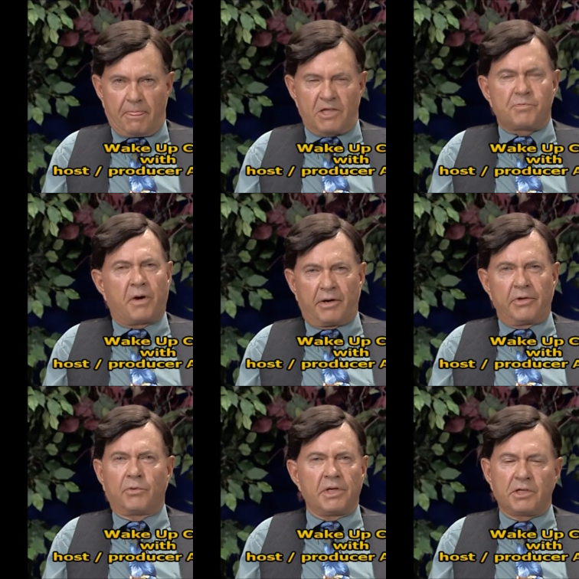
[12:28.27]
It's part of
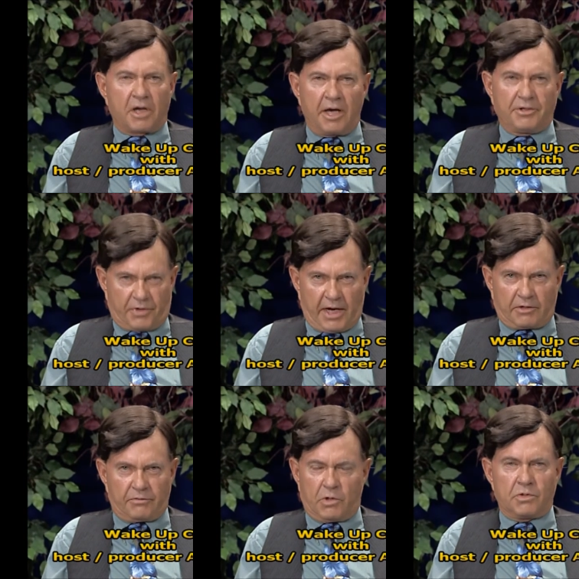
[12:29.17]
their written
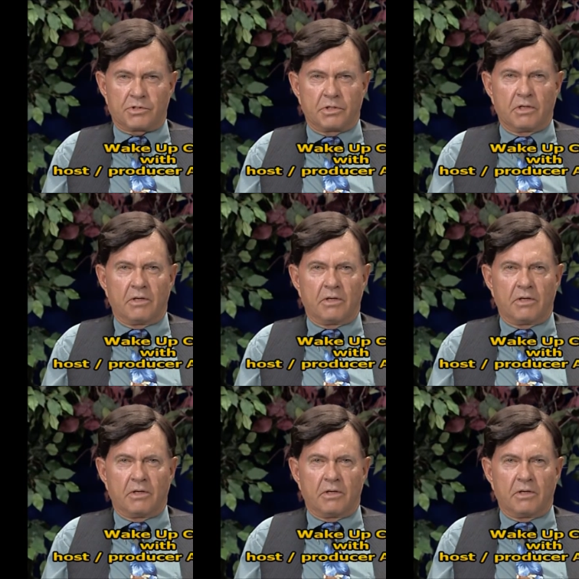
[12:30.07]
contract, folks,